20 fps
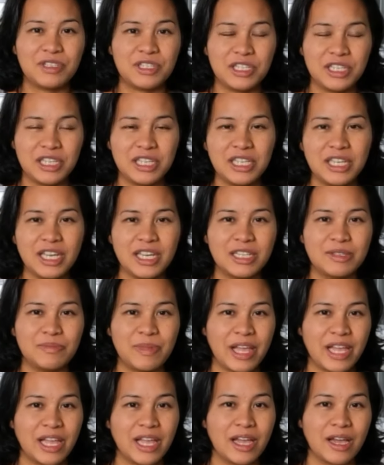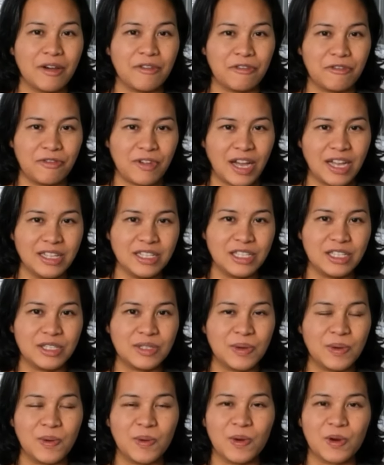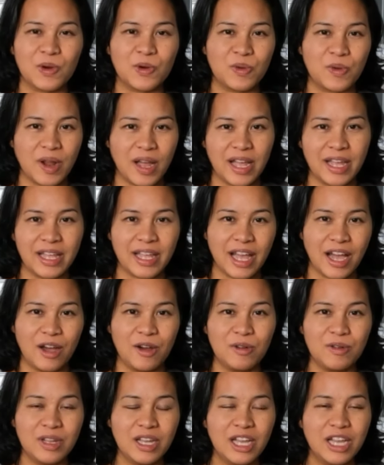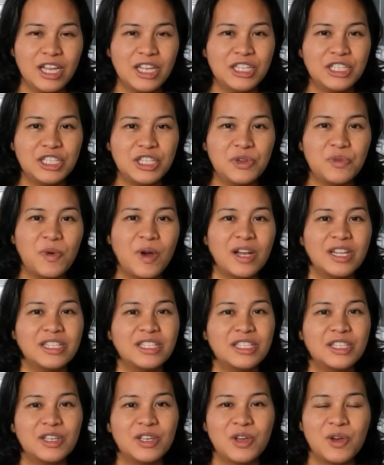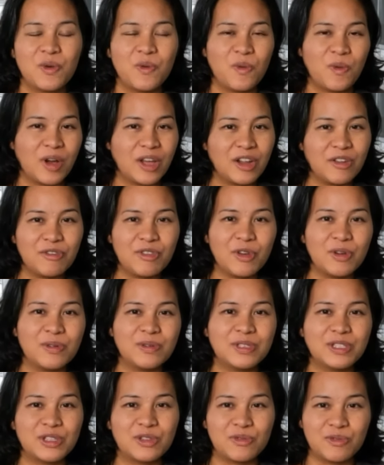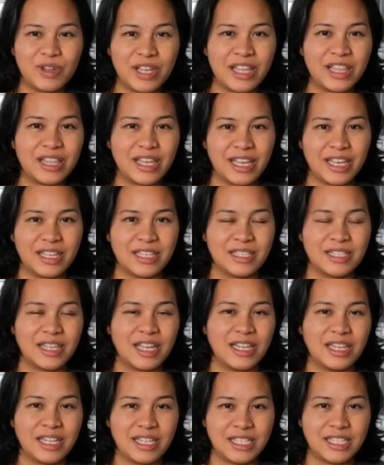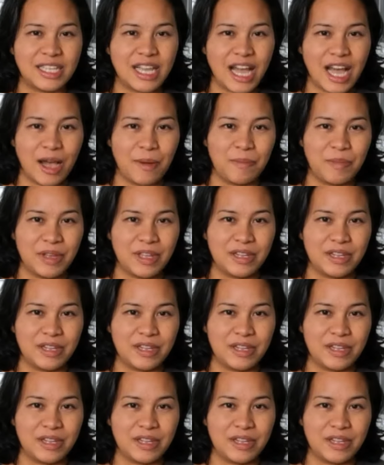she is making a fuss or crying out, she wants one of those three things that needs to happen.